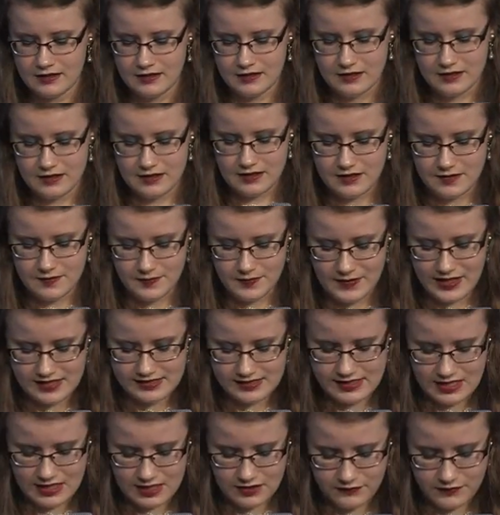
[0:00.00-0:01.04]
Um,
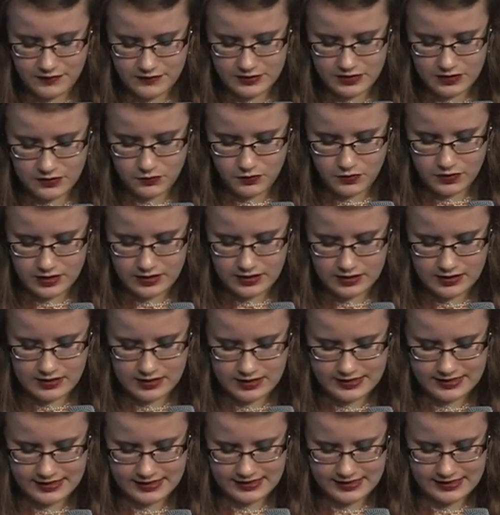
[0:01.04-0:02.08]
Isaiah 51,
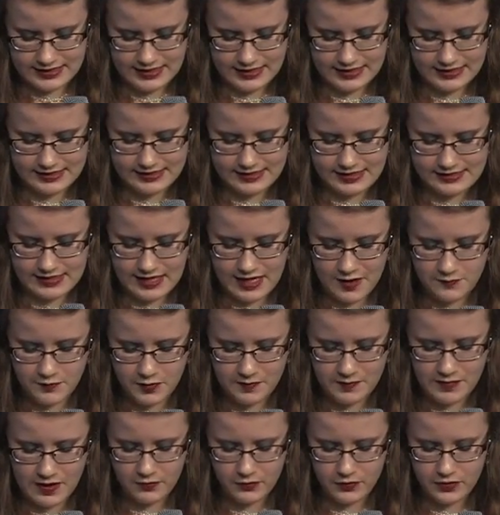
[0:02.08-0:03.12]
16 says, I have put
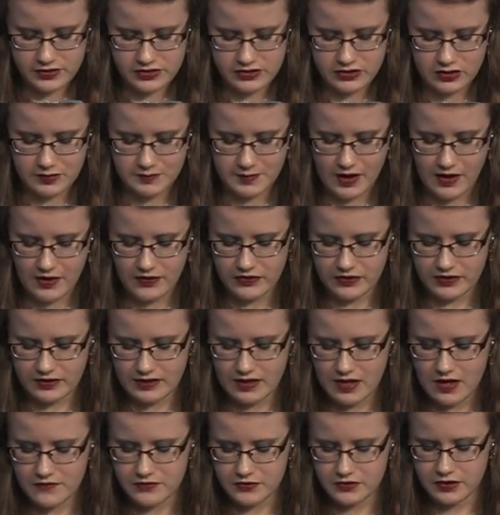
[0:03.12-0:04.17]
my words in your mouth and
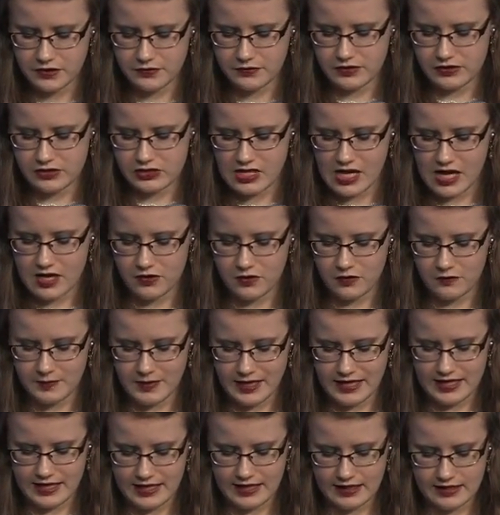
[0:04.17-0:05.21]
covered you with the shadow of my
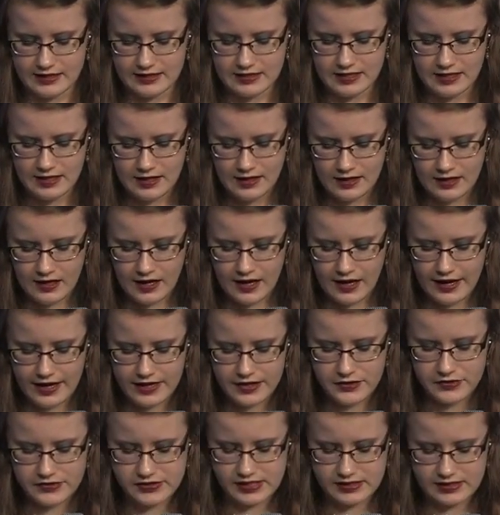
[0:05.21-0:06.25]
hand. I
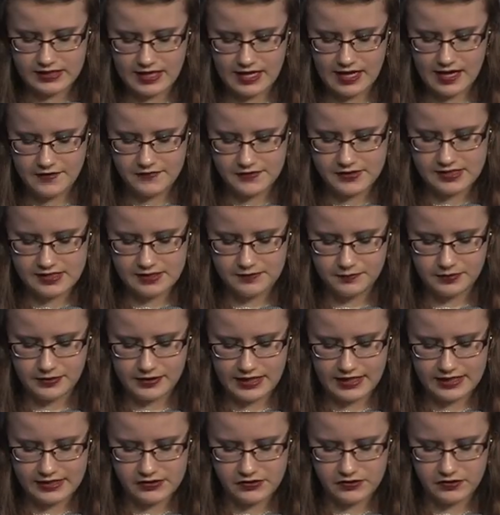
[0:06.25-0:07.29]
who set the heavens in
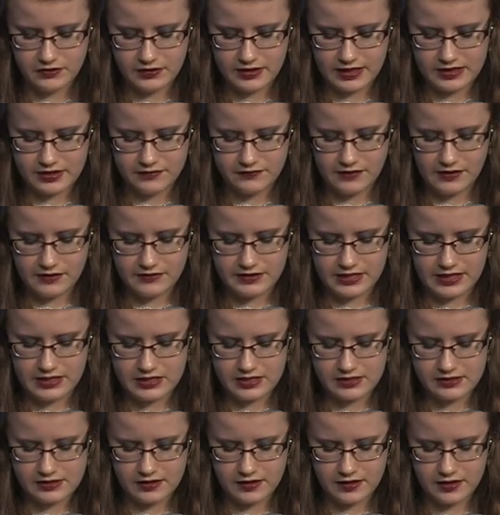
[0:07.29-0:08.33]
place, who laid the
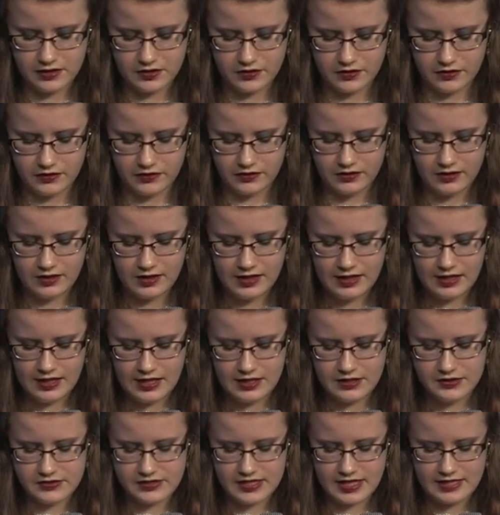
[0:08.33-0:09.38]
foundations of the earth,
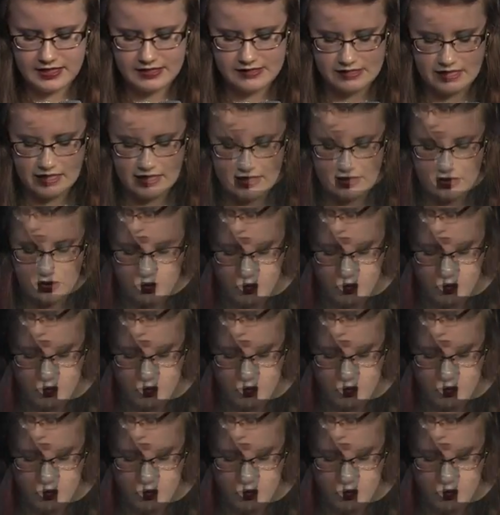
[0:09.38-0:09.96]
and who say to Zion, You are